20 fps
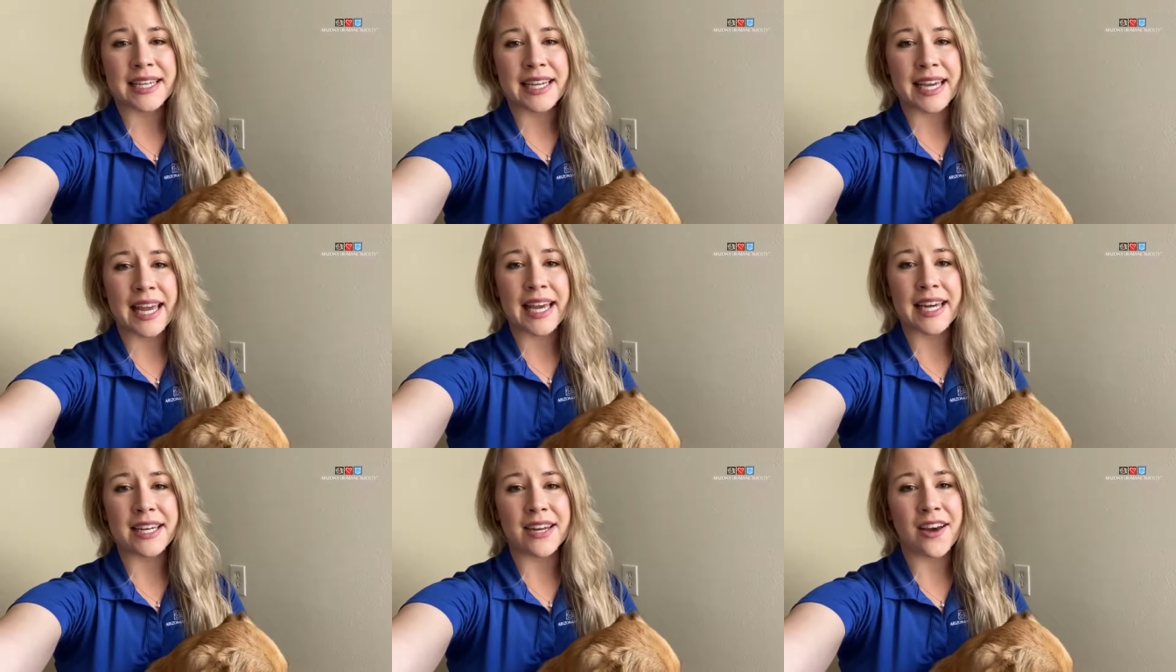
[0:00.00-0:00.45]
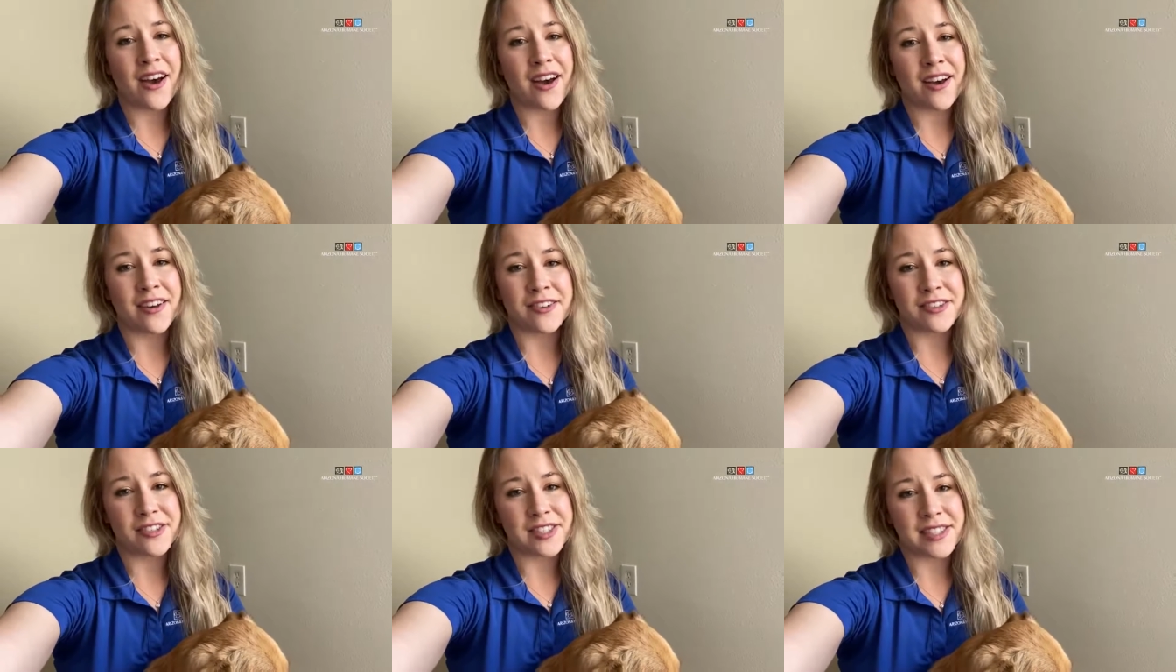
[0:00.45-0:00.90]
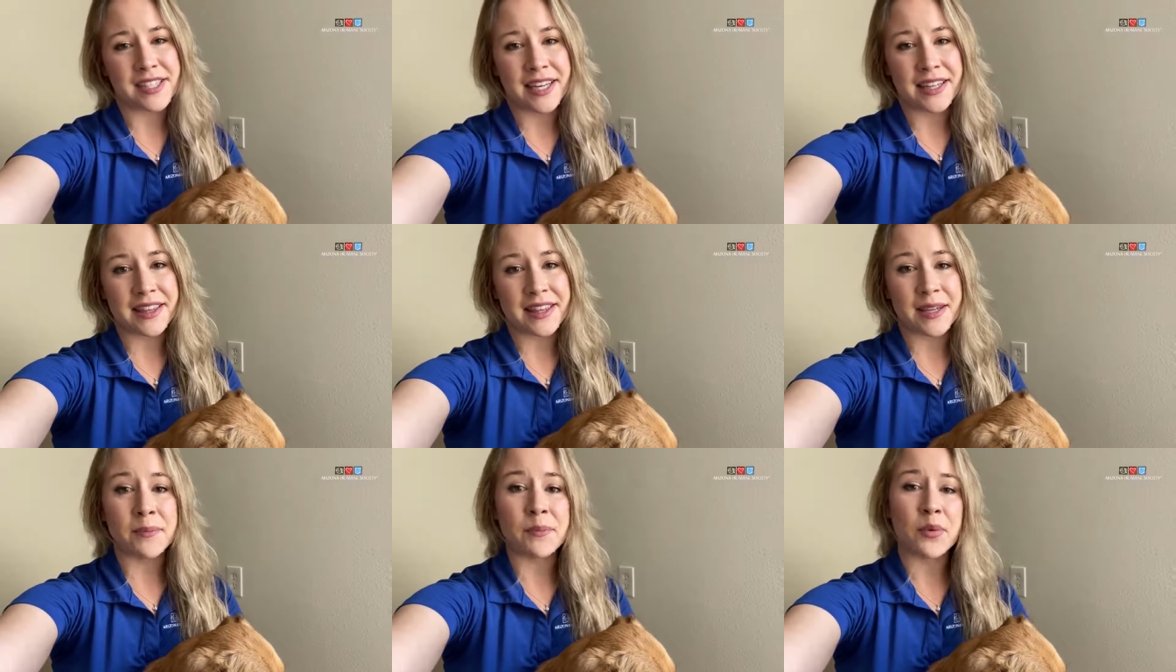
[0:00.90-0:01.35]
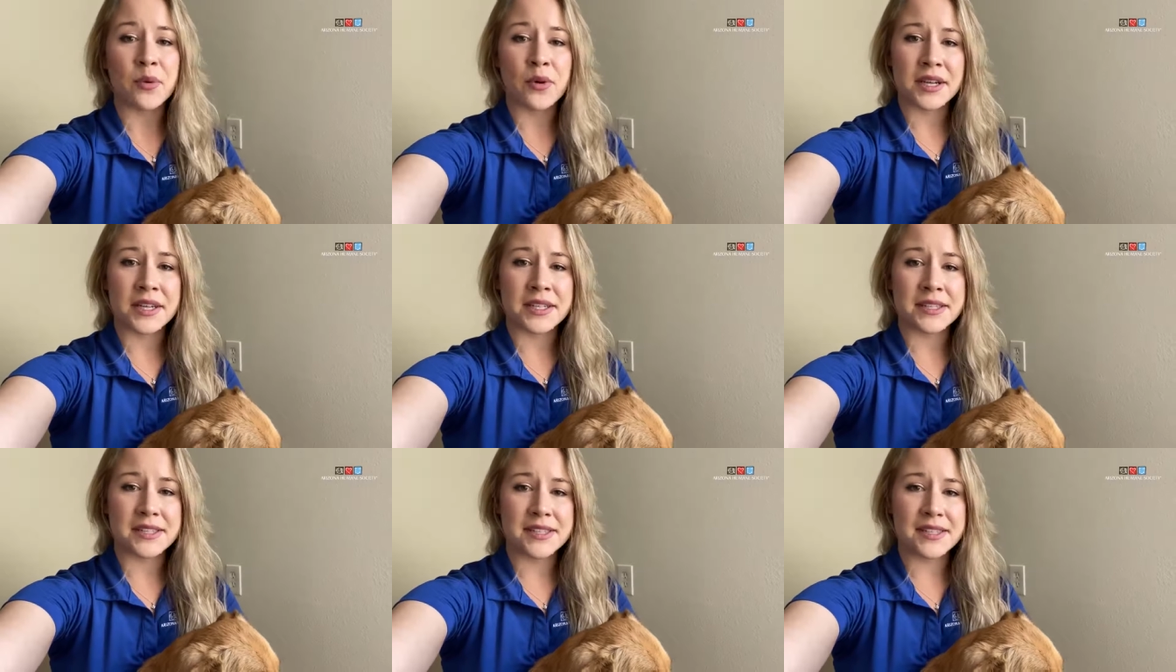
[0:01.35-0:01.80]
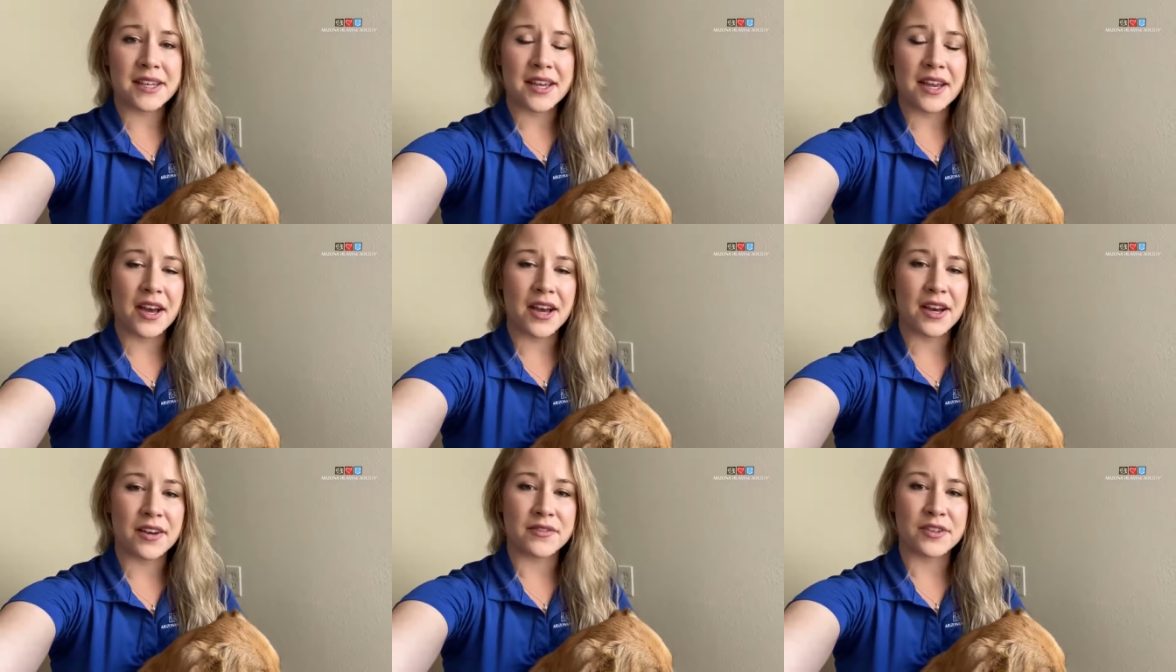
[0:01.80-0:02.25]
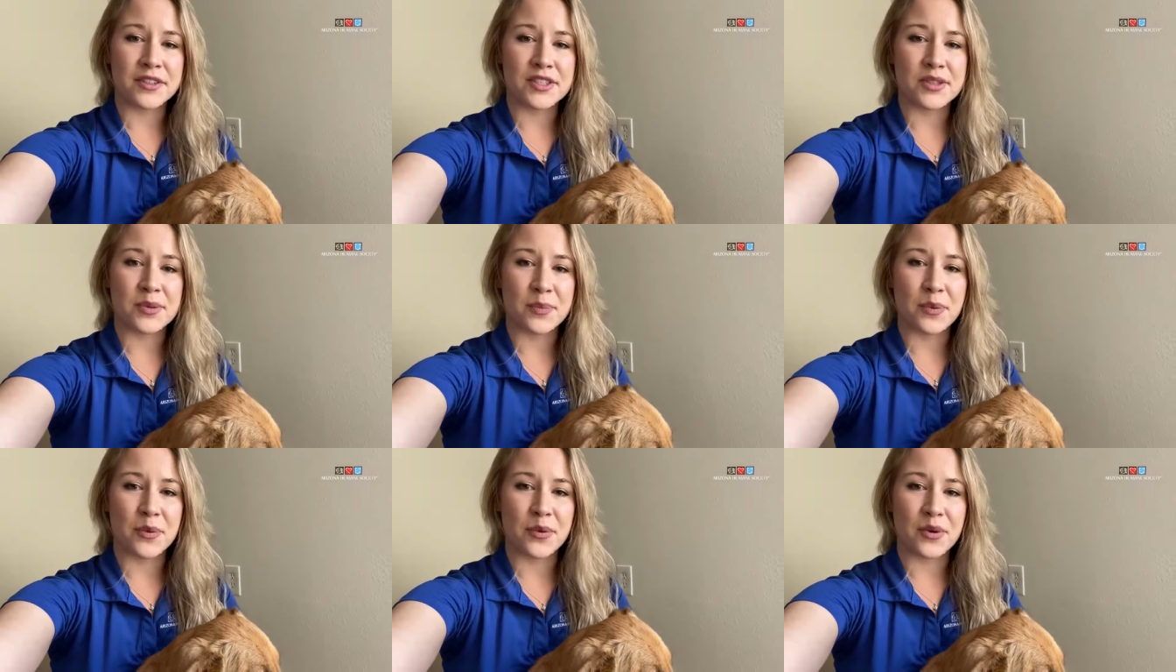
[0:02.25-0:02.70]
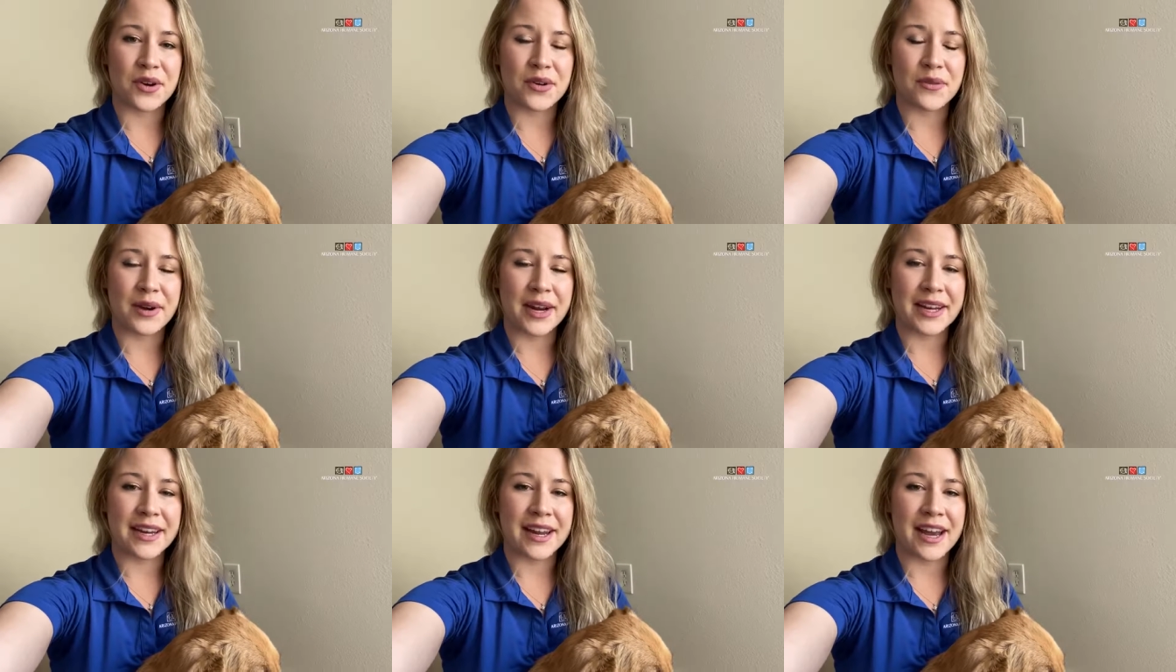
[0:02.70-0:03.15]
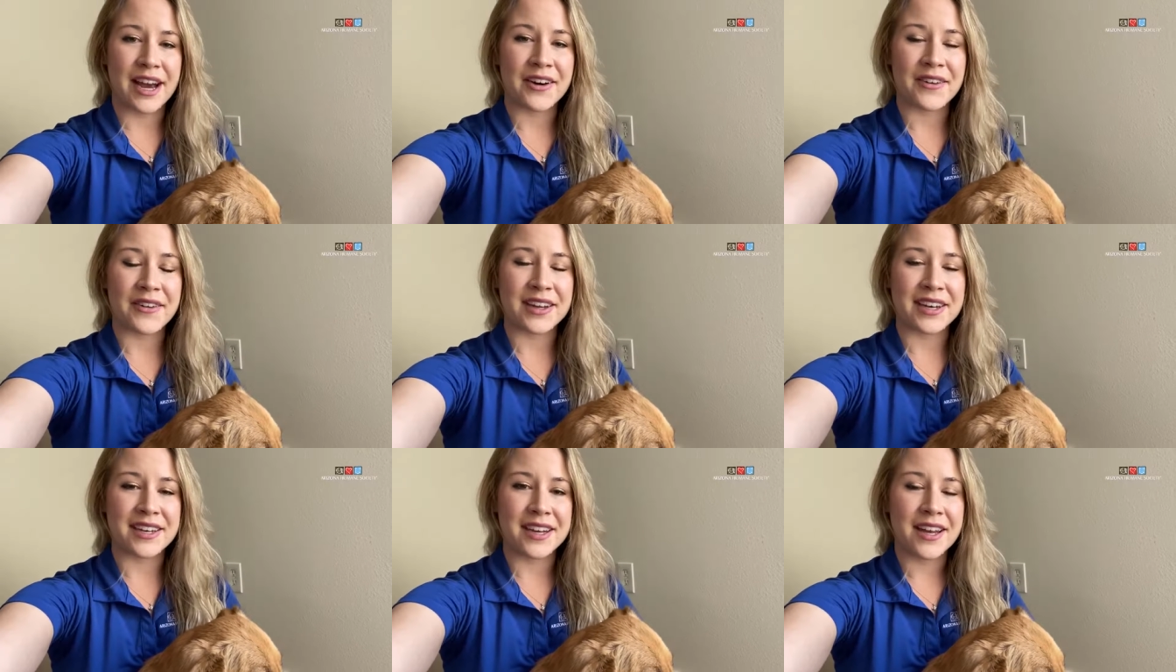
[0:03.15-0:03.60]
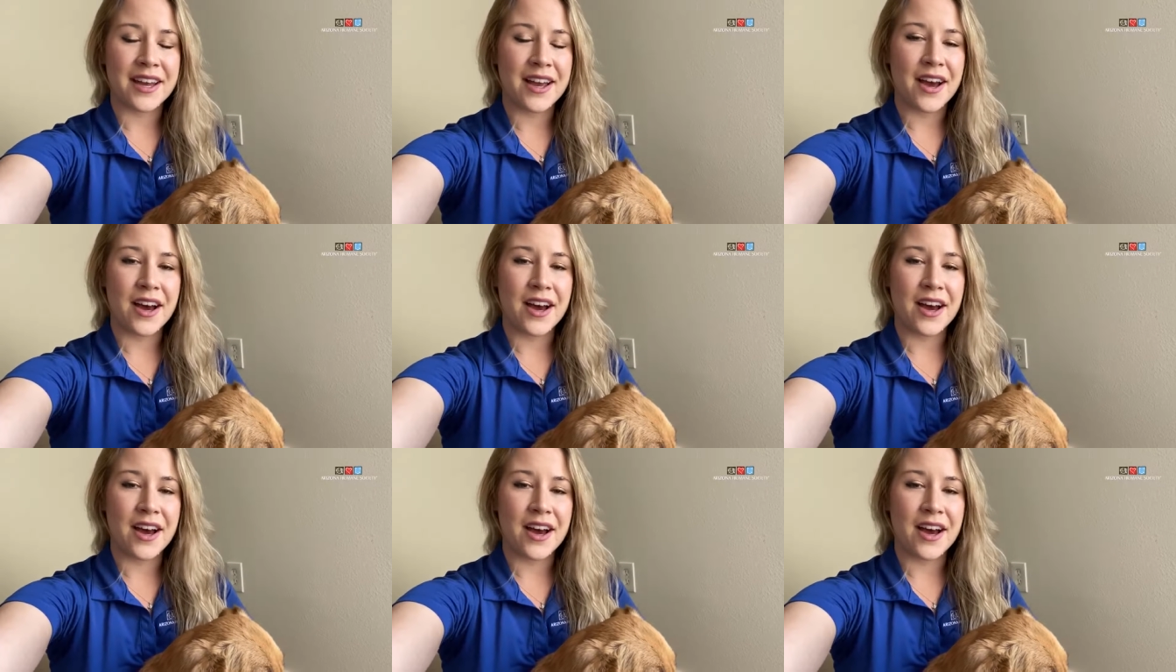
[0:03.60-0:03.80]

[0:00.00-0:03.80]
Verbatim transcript: cannot understate the importance of your support right now and